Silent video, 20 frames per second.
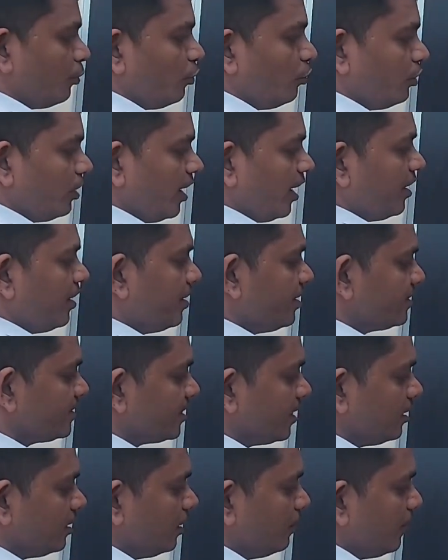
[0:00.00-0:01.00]
prokaryotic
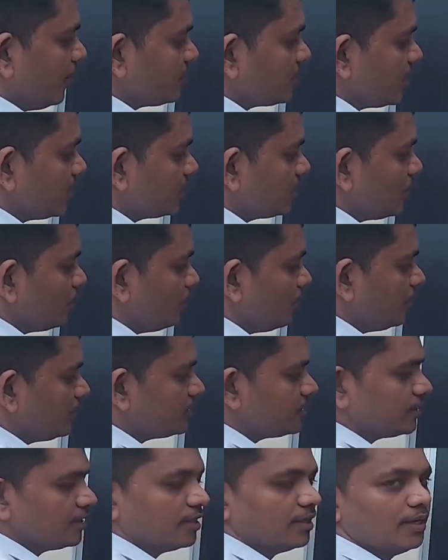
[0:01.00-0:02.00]
cell, best example
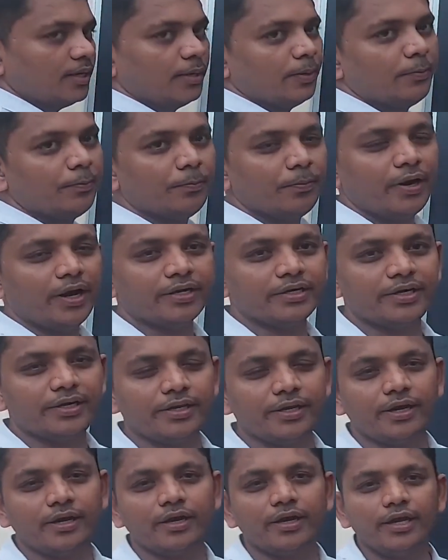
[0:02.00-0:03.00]
is
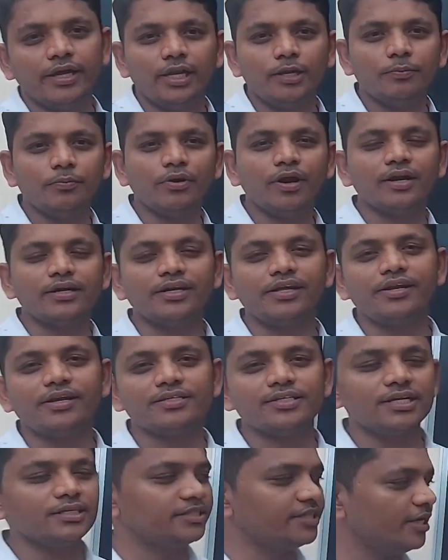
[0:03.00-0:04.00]
bacteria. In
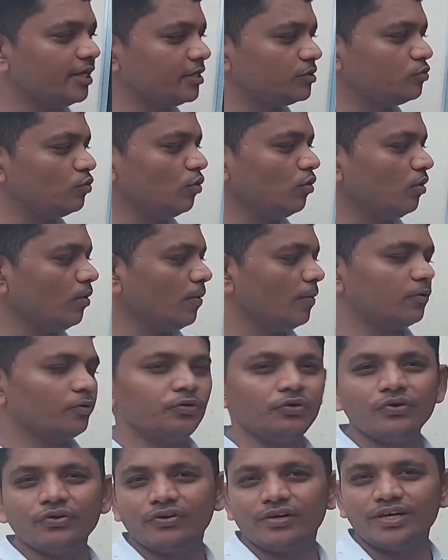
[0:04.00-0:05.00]
bacteria cells, there is no
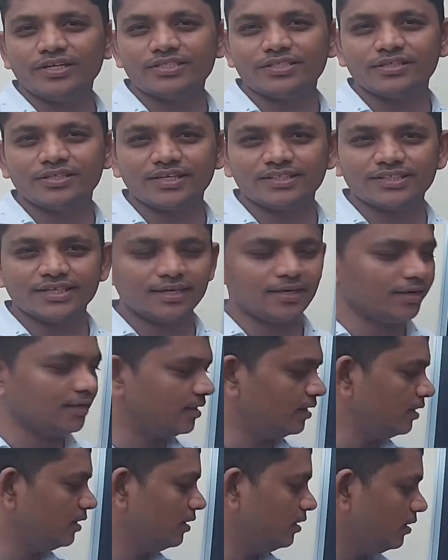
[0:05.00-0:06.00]
nucleus in the cell.
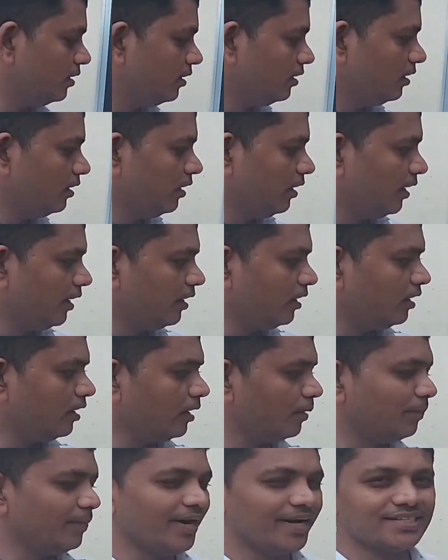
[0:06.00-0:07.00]
In
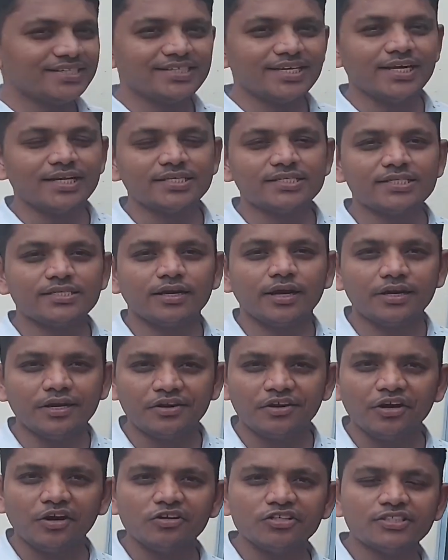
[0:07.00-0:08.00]
blood cells and
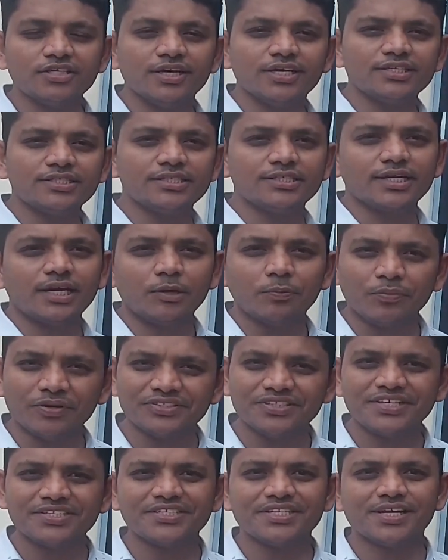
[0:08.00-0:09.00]
nerve cells and
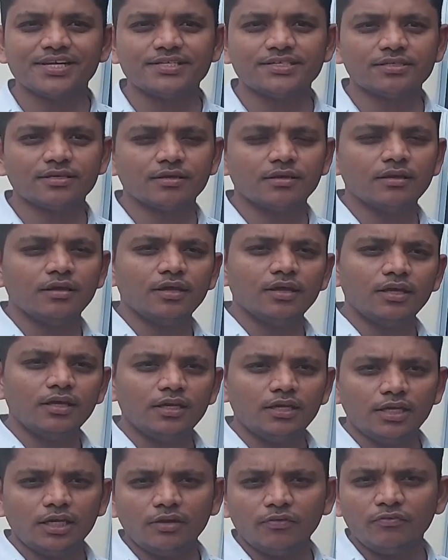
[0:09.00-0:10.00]
muscle cells,
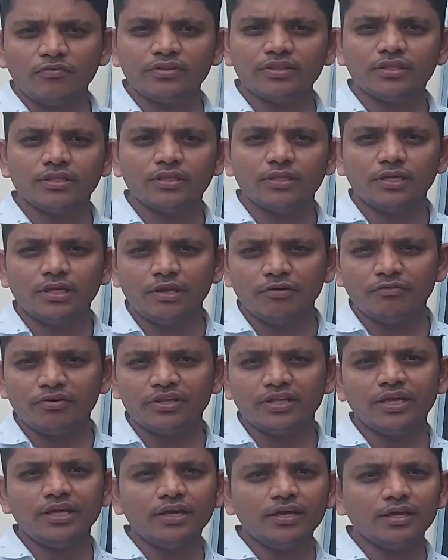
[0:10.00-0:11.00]

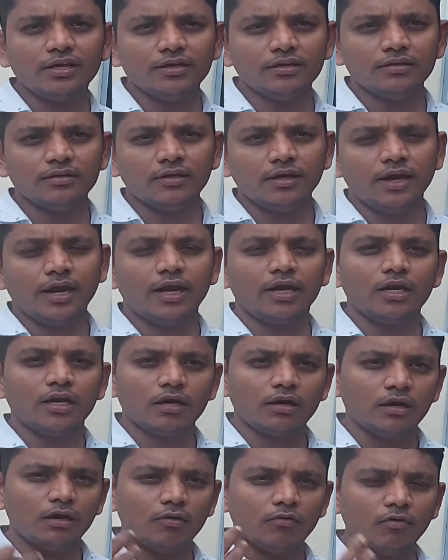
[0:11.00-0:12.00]
everything, and
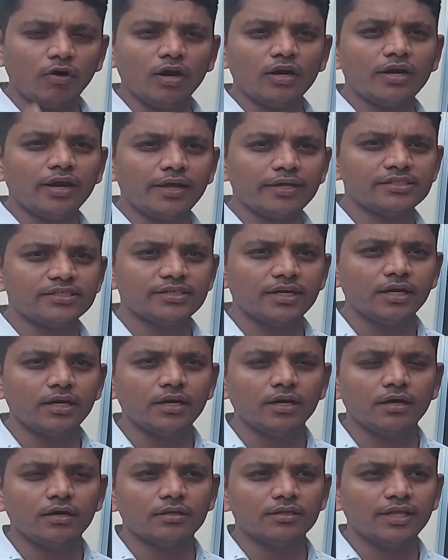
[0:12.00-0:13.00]
what I
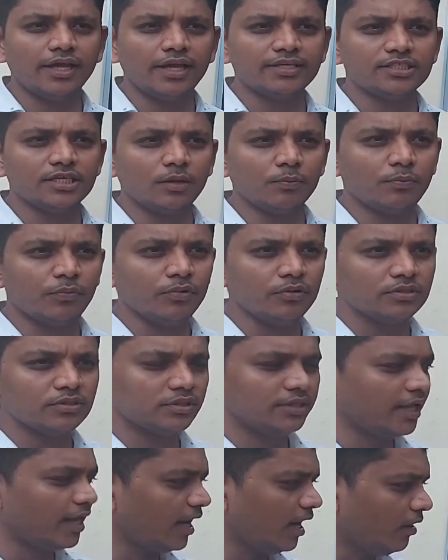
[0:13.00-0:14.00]
said, the examples,
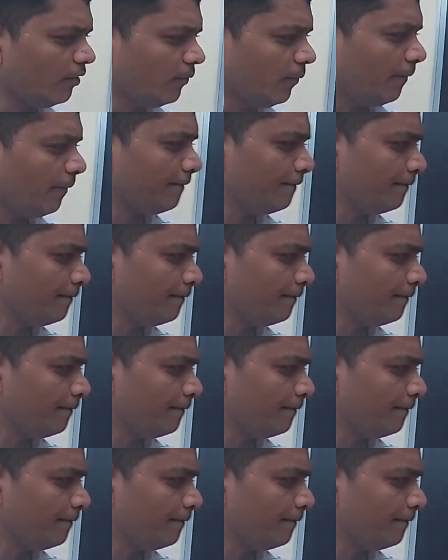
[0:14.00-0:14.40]
they have